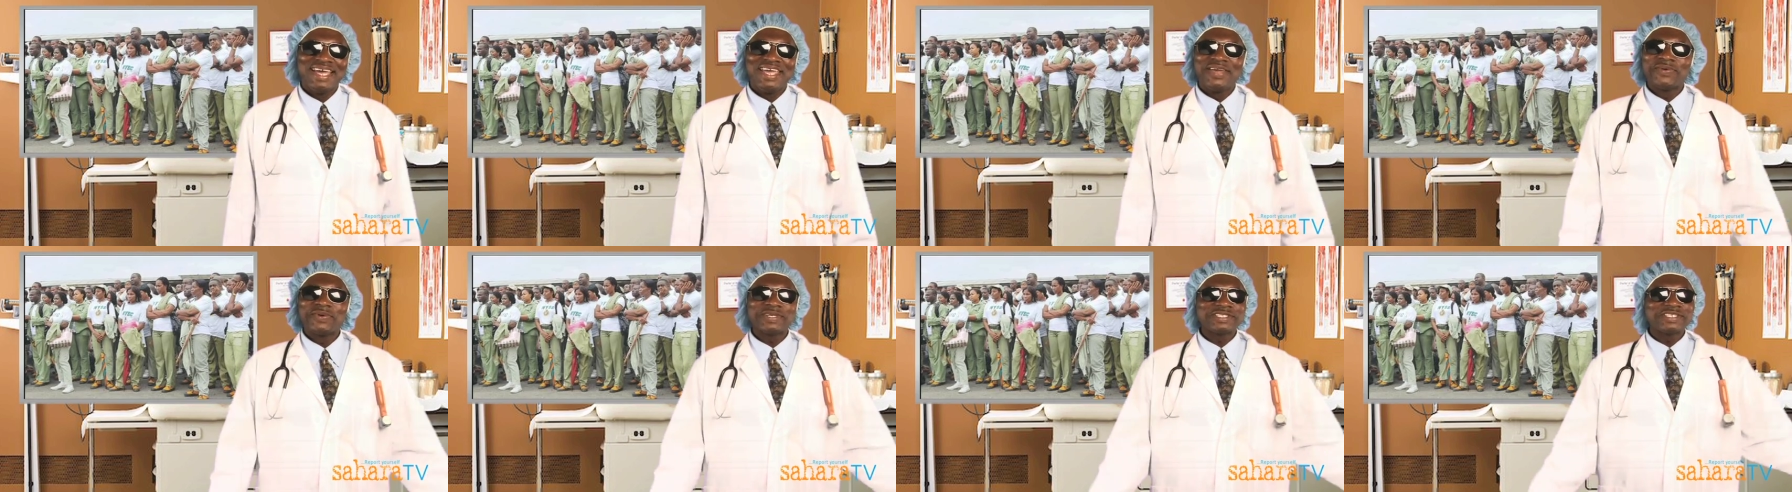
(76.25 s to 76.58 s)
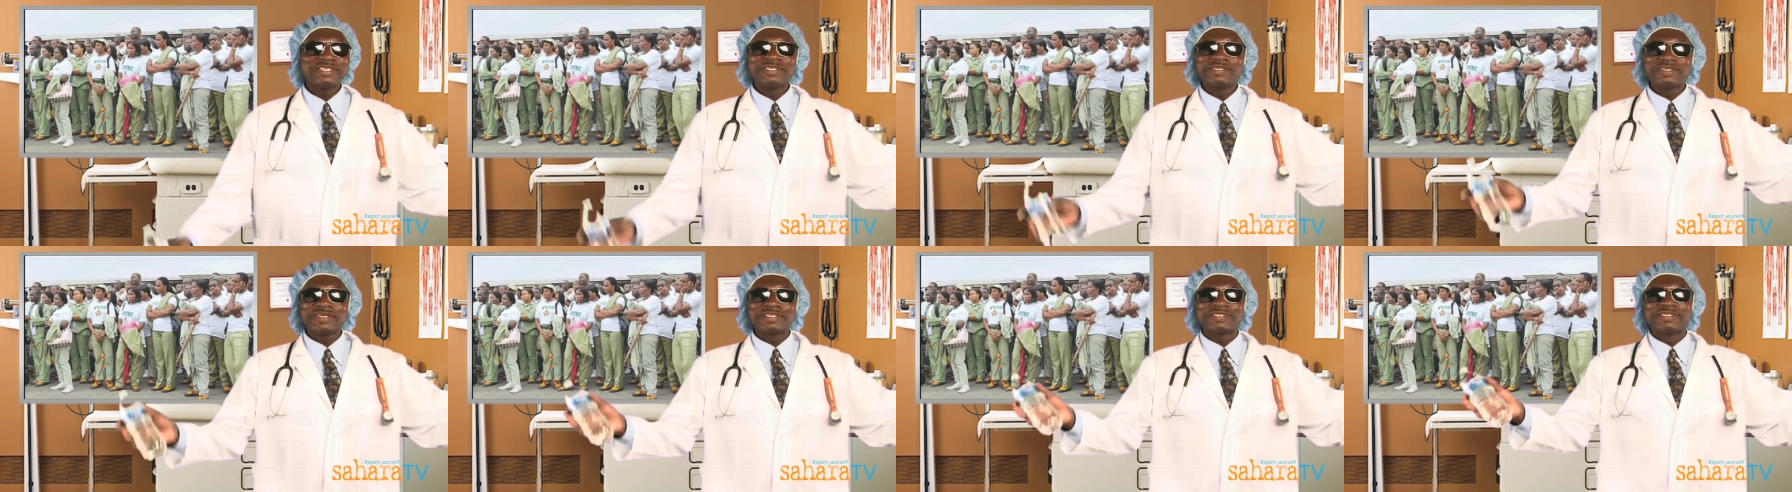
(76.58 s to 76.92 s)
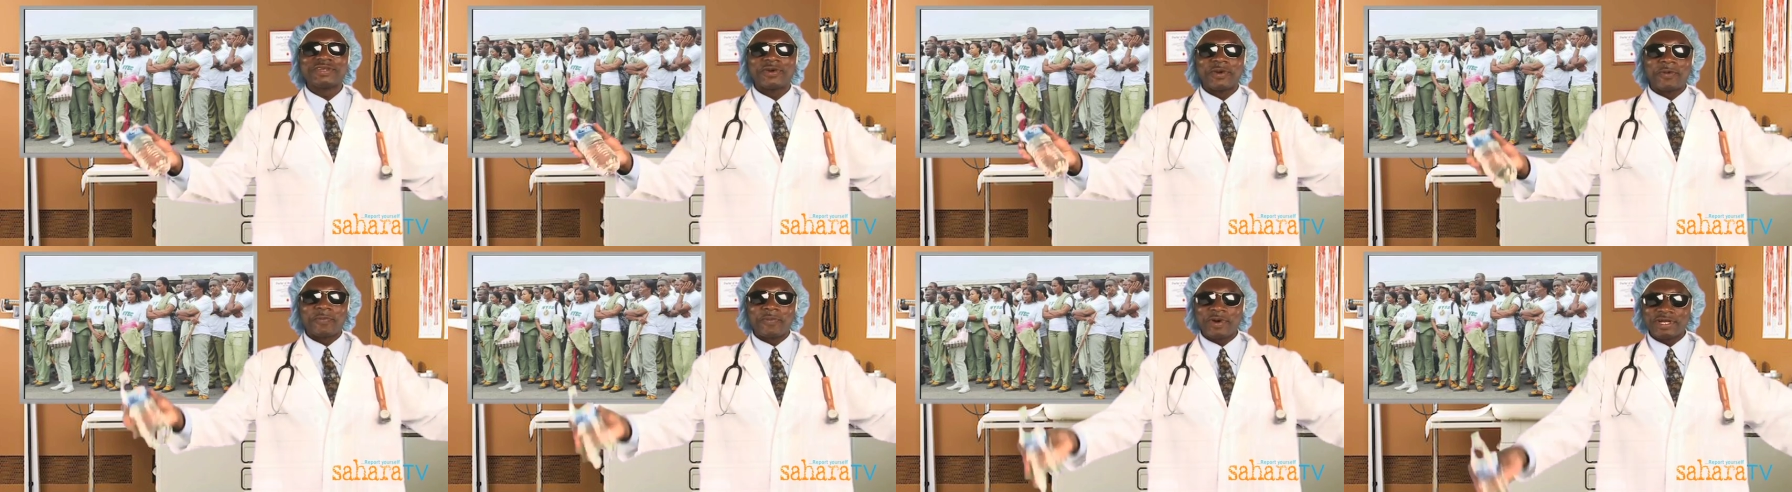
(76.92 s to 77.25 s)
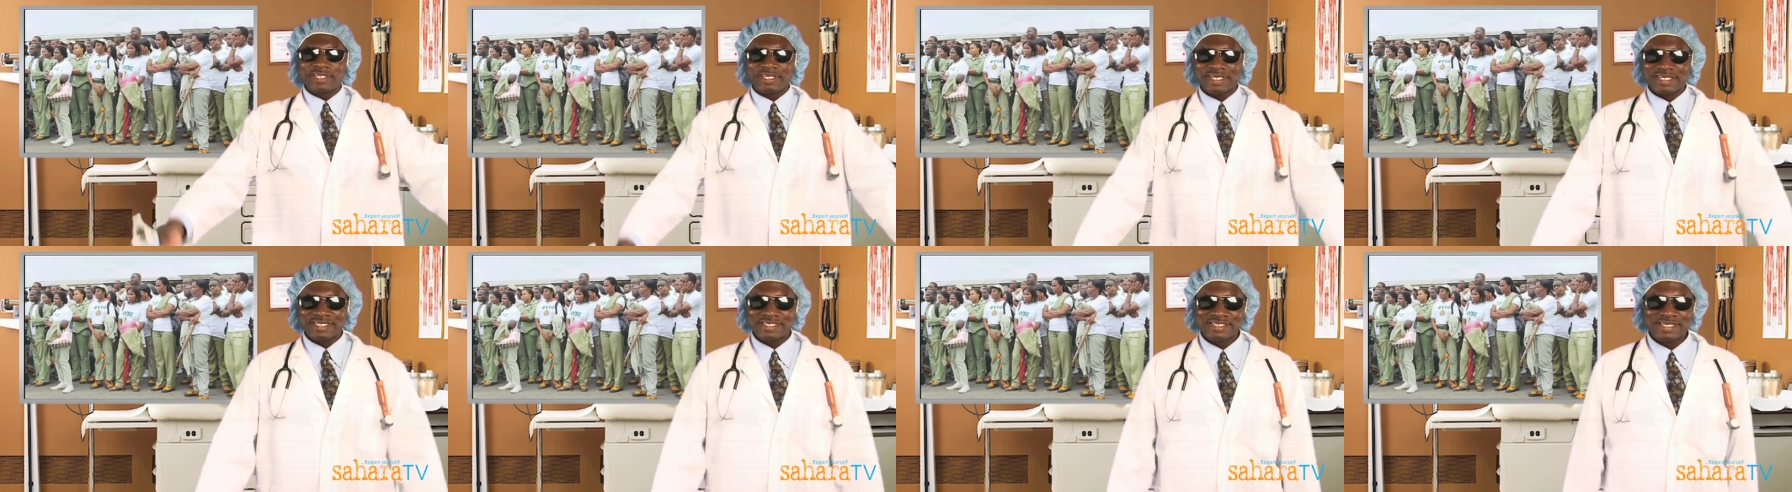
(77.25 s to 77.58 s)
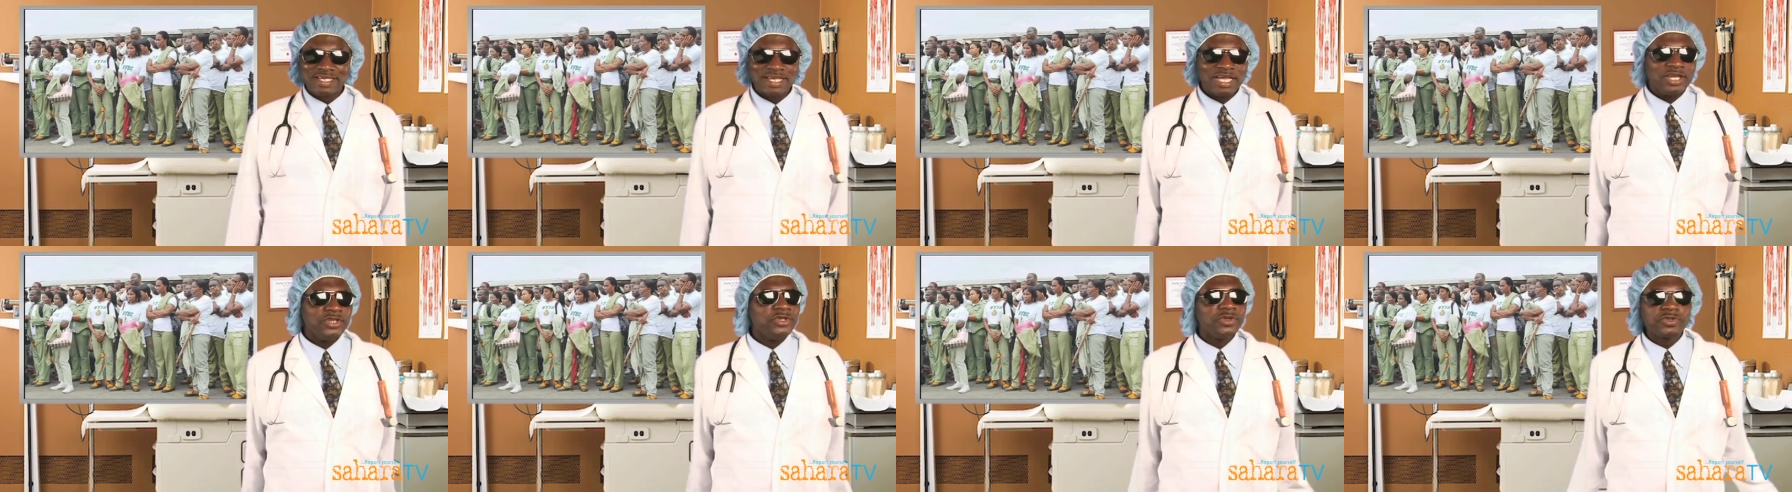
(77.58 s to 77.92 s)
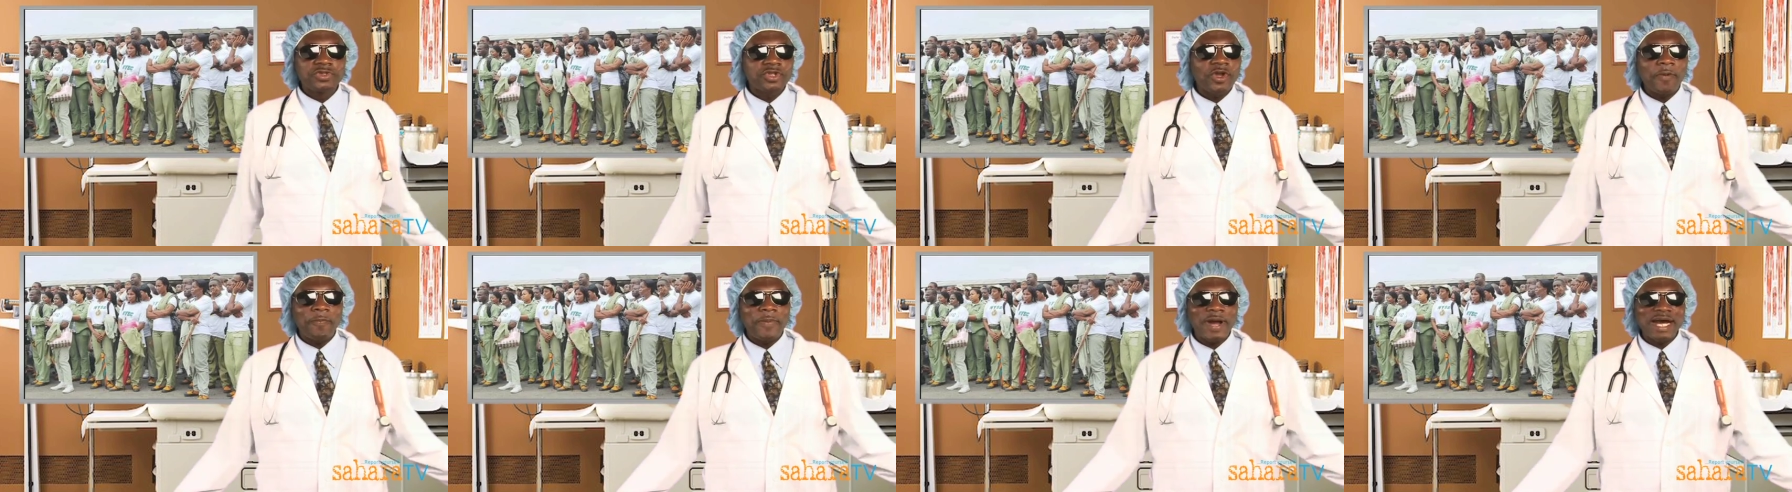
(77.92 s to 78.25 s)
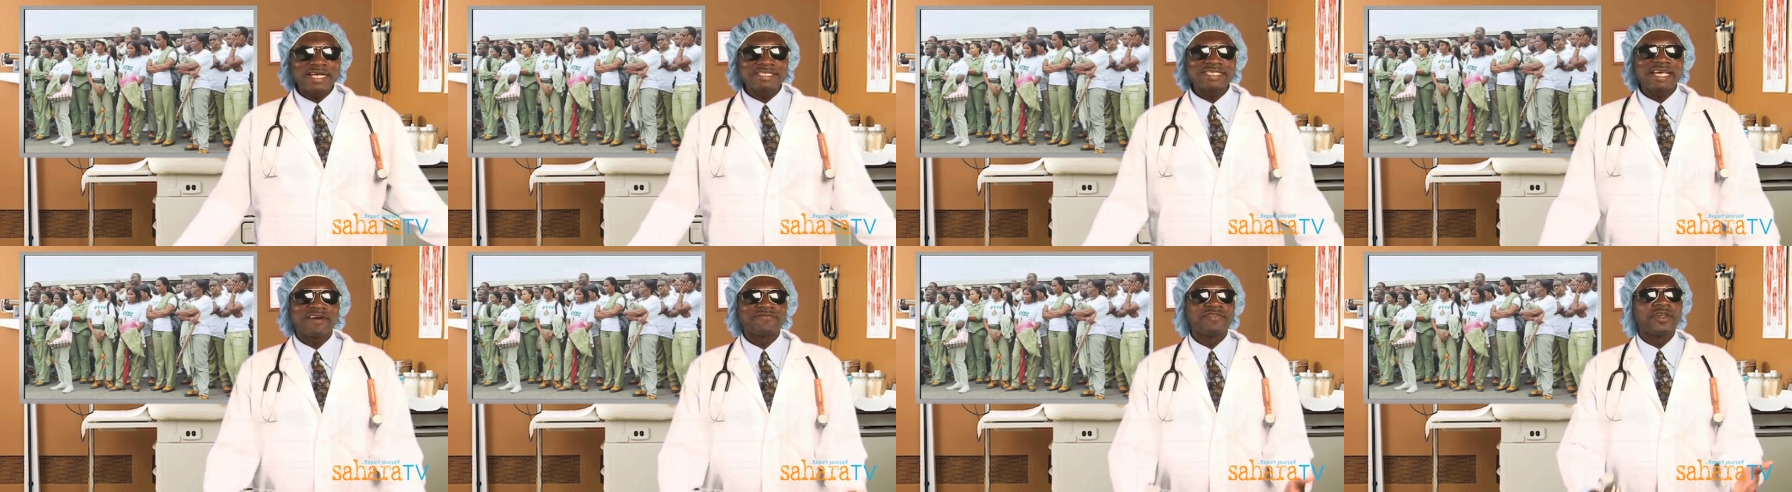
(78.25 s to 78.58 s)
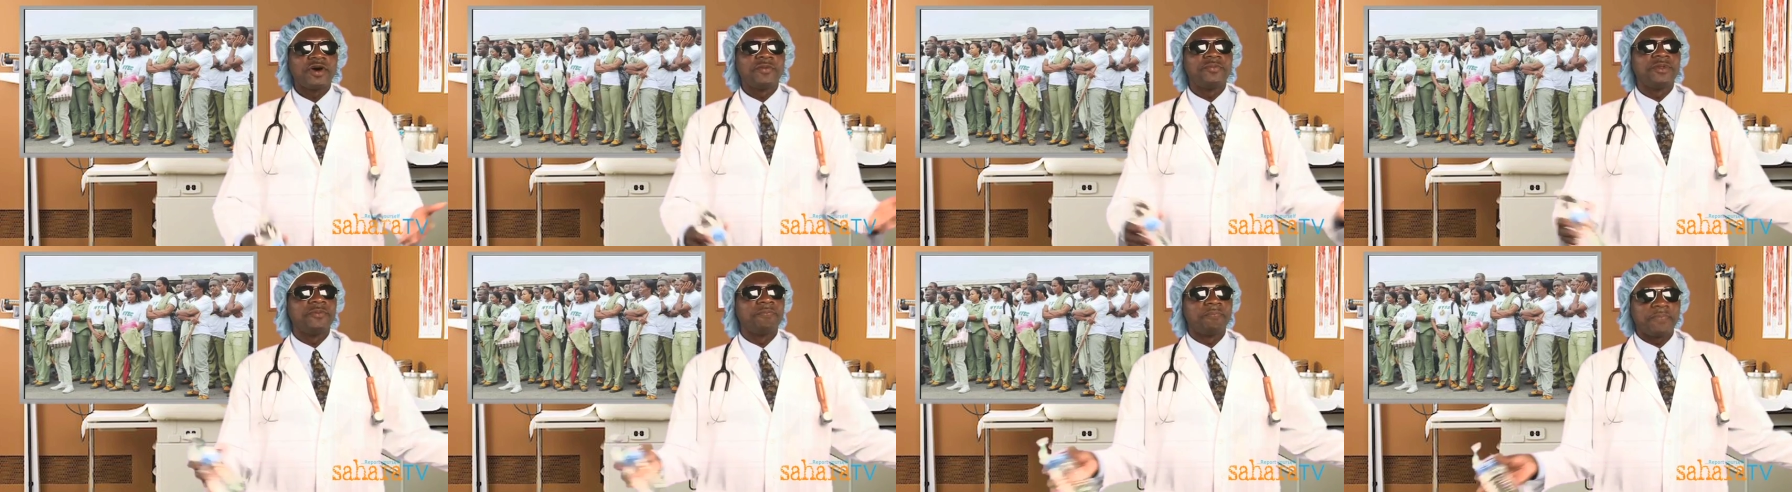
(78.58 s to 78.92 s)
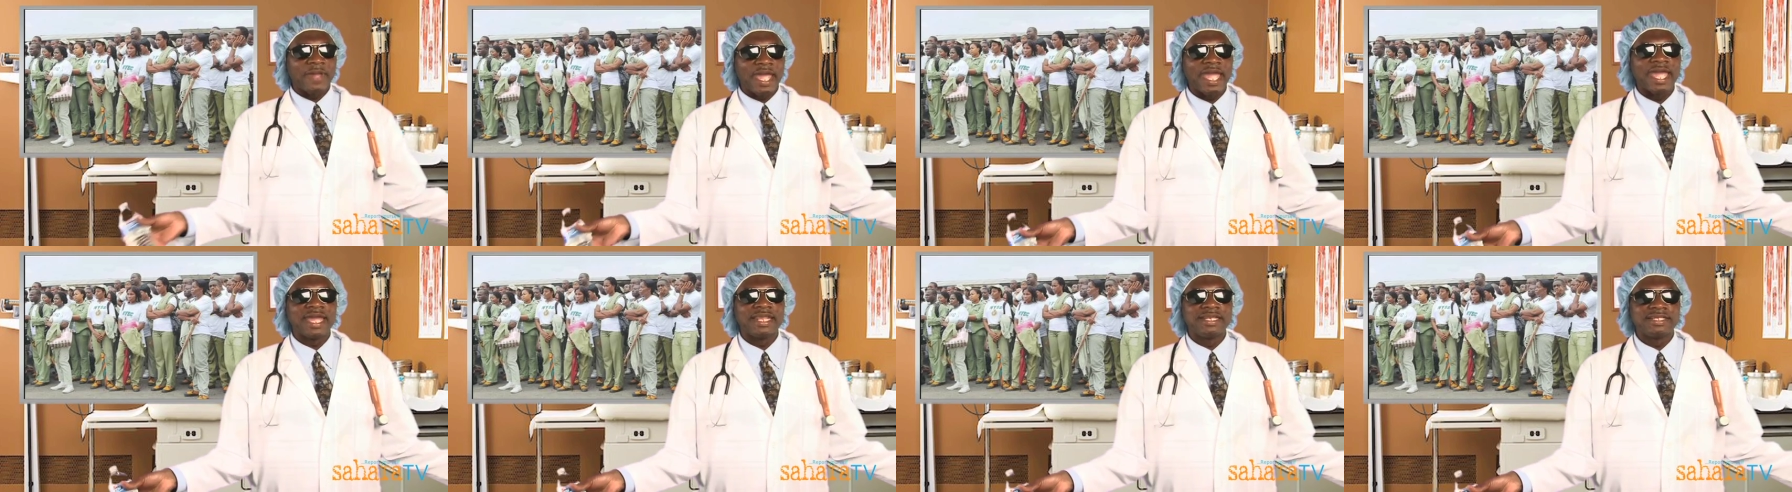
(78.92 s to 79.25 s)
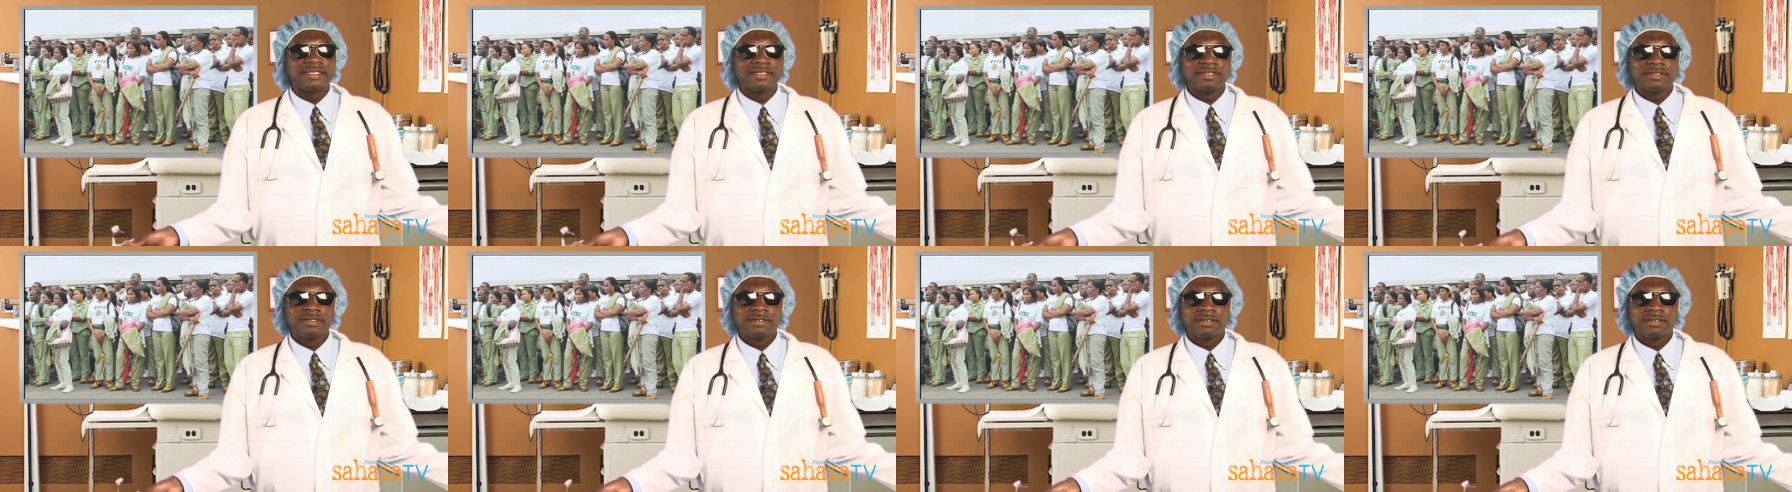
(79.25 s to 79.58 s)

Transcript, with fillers: It wasn't just the reporters. Youth corpers have not been paid.